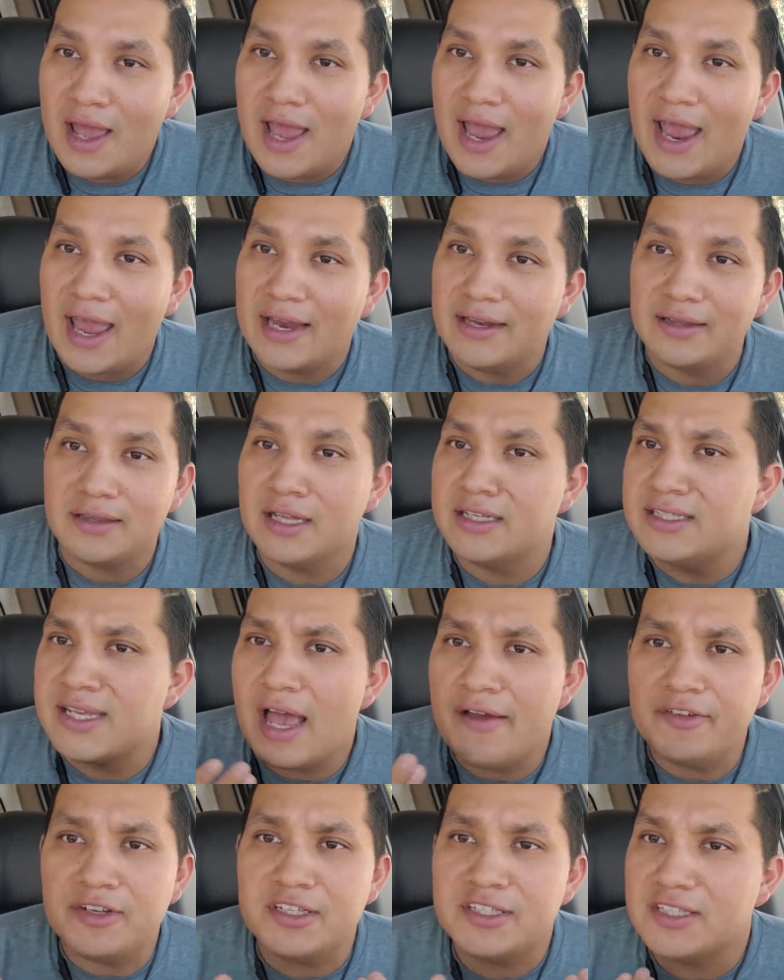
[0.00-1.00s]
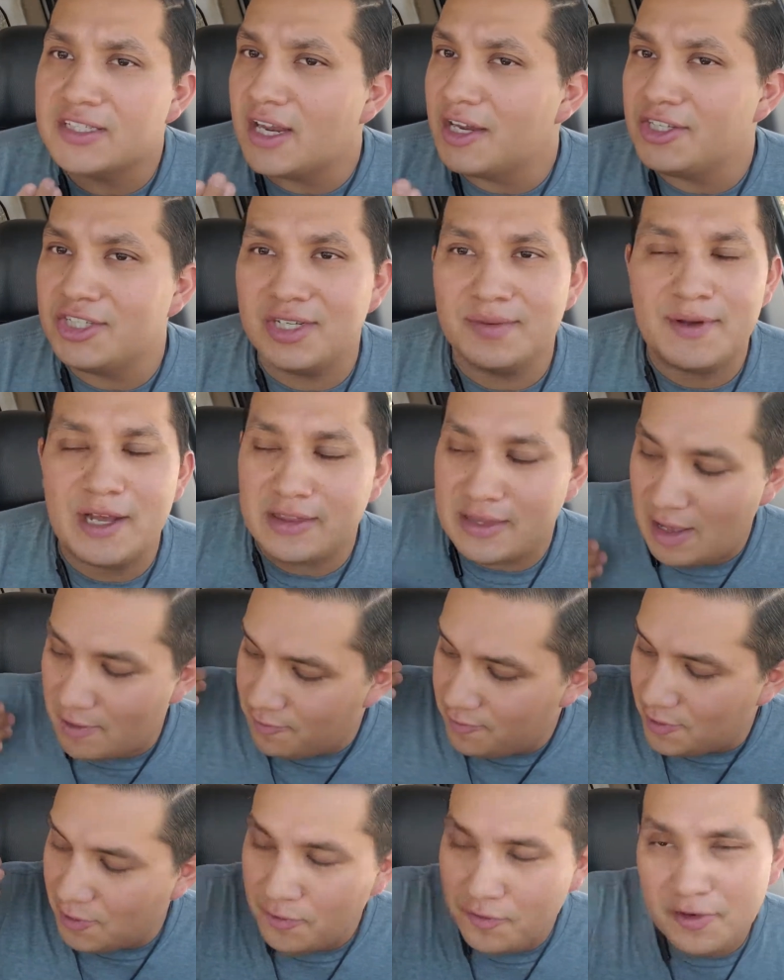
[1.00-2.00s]
And let's have a discussion about that.
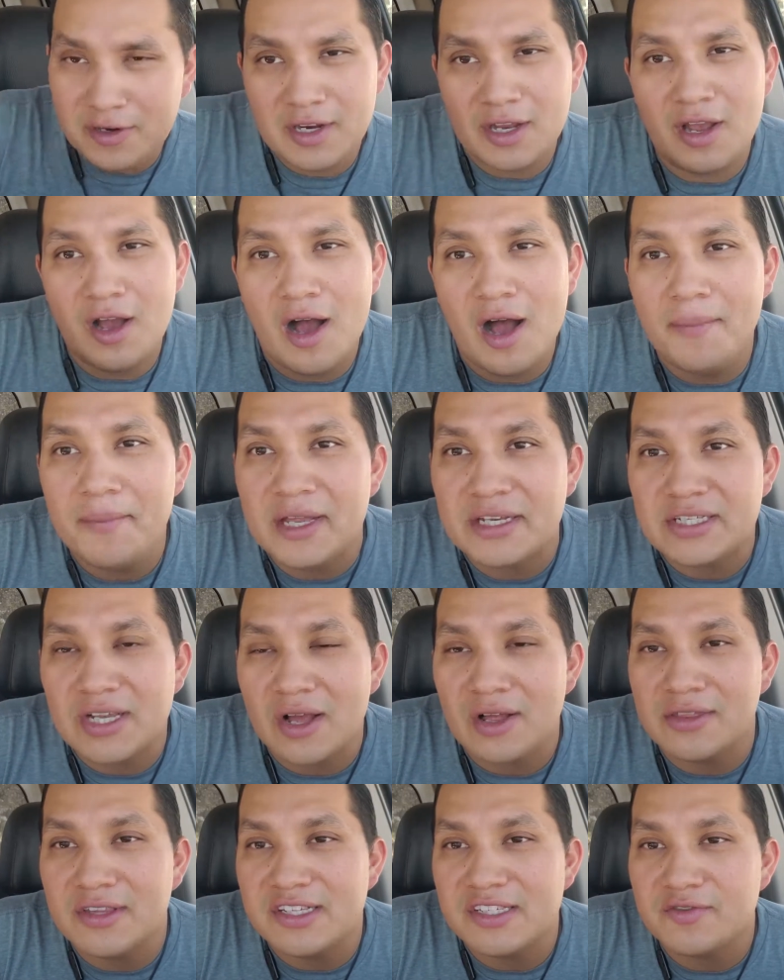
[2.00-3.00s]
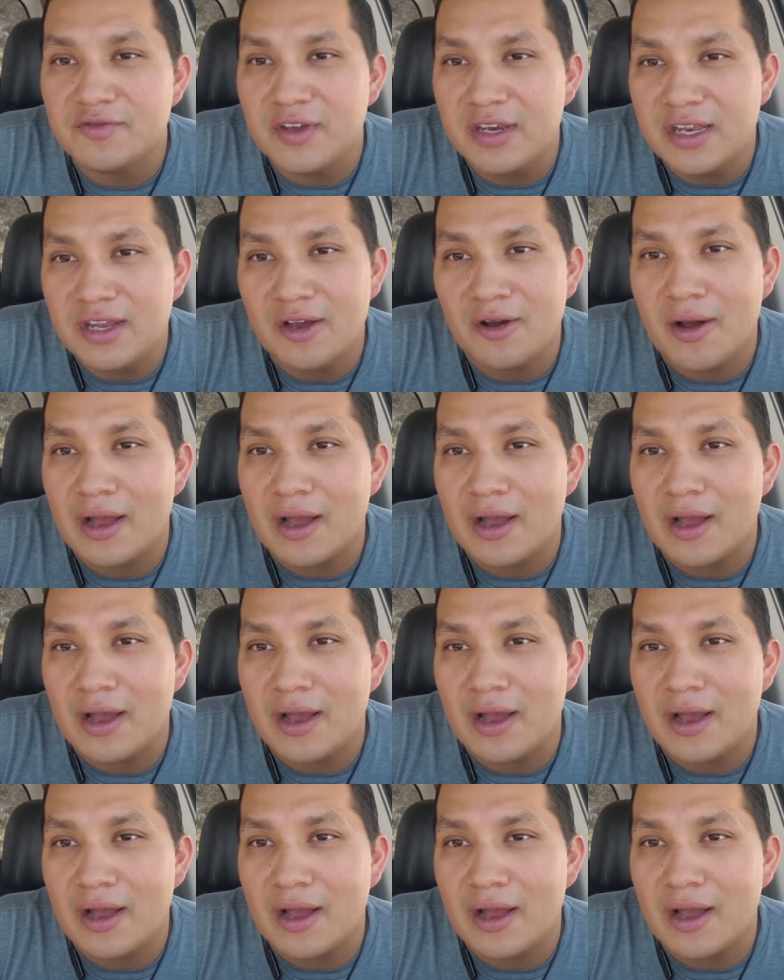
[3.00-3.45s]
Feel free to comment on this video.